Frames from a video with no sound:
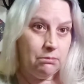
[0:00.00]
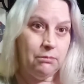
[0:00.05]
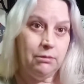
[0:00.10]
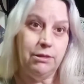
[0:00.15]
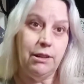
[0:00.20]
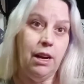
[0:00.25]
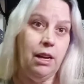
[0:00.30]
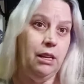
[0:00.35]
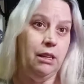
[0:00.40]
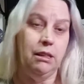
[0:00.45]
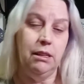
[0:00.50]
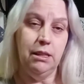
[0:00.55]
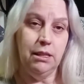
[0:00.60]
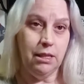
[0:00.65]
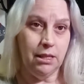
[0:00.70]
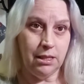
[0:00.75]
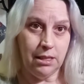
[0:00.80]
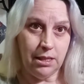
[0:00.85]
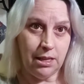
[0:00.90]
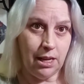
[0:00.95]
fine. It
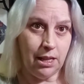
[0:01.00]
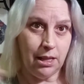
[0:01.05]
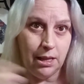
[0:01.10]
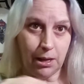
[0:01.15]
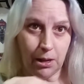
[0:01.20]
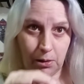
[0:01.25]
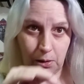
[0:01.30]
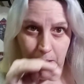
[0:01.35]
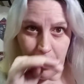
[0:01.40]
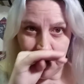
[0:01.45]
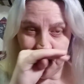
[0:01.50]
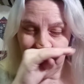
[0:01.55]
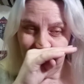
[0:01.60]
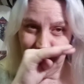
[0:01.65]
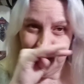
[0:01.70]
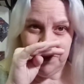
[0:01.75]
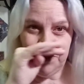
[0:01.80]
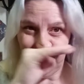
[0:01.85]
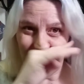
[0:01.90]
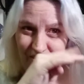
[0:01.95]
doesn't take the color out.
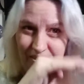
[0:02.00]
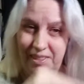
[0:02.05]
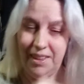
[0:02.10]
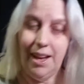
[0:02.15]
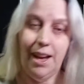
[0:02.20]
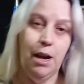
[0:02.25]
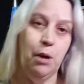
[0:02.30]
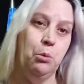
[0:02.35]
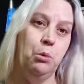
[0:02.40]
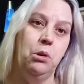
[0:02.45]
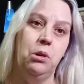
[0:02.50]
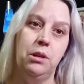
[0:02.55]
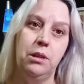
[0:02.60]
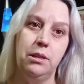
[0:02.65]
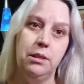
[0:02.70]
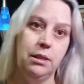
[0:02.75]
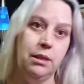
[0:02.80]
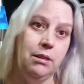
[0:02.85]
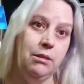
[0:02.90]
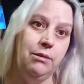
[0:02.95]
I will
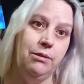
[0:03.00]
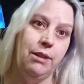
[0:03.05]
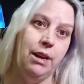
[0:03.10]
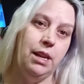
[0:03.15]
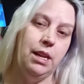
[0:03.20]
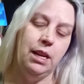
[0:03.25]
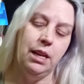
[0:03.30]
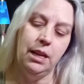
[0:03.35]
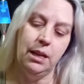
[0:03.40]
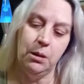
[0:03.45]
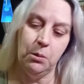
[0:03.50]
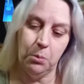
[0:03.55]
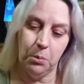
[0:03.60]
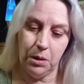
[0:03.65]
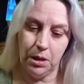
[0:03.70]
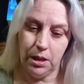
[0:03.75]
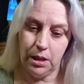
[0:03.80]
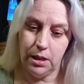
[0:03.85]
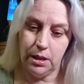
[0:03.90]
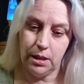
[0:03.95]
continue fading it
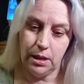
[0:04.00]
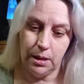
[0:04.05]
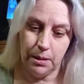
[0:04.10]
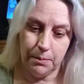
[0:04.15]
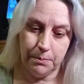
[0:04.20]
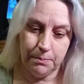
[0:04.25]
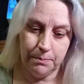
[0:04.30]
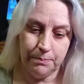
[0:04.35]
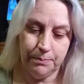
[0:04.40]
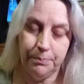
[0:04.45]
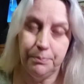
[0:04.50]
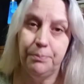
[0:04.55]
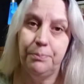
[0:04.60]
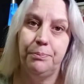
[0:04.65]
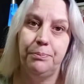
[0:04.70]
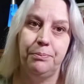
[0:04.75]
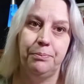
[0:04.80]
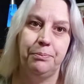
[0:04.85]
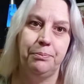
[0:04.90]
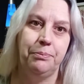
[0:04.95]
with, well,
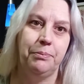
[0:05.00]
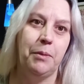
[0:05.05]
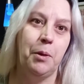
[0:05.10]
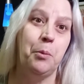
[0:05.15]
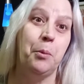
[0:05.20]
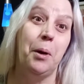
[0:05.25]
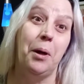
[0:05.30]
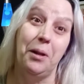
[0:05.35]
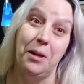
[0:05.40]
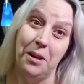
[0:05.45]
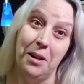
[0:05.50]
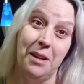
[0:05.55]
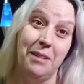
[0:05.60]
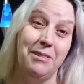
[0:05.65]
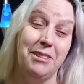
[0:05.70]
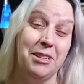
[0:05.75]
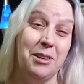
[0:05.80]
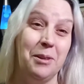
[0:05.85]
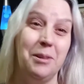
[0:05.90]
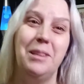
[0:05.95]
I'll have
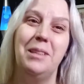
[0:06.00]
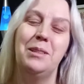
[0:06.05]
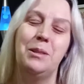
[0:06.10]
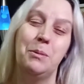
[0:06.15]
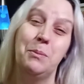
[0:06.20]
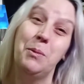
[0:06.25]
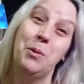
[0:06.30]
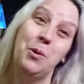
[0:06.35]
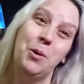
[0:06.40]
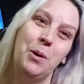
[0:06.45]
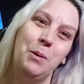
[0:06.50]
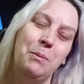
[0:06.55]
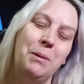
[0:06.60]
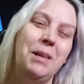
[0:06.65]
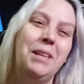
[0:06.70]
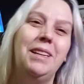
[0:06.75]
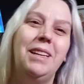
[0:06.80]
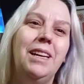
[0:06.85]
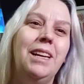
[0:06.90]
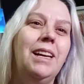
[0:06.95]
to go get some more,
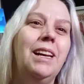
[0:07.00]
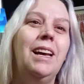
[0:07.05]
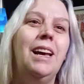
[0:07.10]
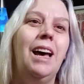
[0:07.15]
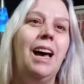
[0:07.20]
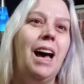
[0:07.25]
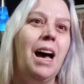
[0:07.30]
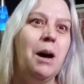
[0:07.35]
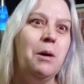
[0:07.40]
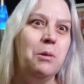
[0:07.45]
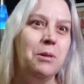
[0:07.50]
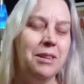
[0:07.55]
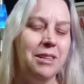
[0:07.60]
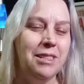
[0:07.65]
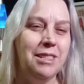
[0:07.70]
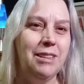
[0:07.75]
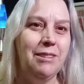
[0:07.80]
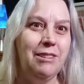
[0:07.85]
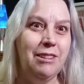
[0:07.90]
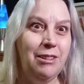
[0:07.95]
but I will
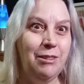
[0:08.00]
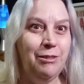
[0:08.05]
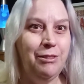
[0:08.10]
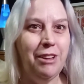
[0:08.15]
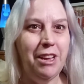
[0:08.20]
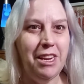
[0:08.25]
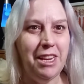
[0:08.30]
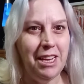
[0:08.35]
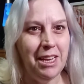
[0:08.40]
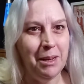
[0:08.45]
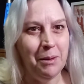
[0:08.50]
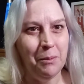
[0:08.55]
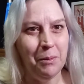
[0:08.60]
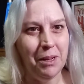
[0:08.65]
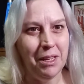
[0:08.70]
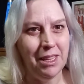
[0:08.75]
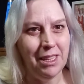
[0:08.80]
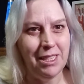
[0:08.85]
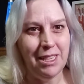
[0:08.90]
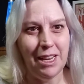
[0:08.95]
continue fading it
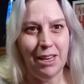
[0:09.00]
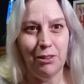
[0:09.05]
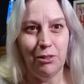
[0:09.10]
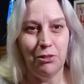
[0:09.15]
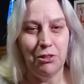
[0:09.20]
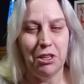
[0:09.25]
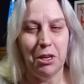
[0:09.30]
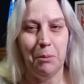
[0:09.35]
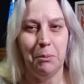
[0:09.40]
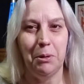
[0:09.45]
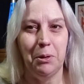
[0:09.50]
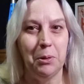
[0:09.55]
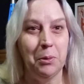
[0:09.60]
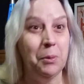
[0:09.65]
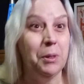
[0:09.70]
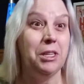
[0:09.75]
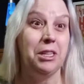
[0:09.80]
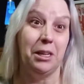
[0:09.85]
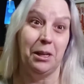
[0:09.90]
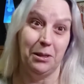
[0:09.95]
with dandruff shampoo,
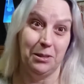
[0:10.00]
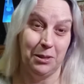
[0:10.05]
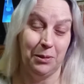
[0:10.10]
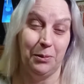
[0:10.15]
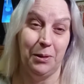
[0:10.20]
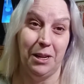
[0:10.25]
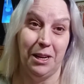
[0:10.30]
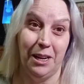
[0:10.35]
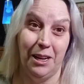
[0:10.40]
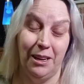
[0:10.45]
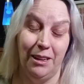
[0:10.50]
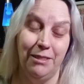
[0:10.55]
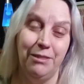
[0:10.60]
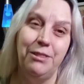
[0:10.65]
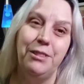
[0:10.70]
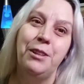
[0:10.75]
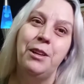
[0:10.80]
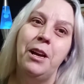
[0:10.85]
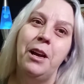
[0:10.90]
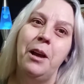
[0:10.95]
which I also ran out of,
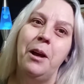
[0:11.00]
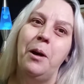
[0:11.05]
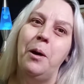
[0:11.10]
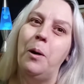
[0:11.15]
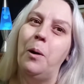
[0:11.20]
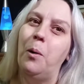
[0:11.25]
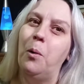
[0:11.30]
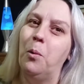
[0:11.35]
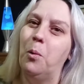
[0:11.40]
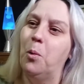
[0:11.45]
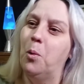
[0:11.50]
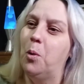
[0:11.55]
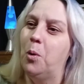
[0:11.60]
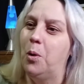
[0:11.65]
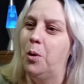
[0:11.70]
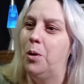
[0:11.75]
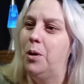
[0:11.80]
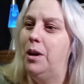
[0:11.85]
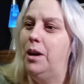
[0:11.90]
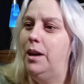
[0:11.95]

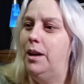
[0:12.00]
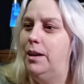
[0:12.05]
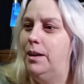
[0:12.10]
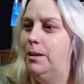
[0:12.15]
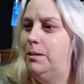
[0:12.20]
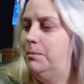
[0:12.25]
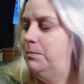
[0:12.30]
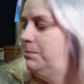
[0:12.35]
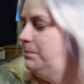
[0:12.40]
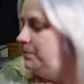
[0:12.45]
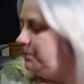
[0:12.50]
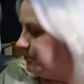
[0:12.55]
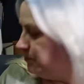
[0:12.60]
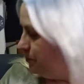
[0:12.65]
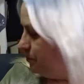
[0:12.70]
or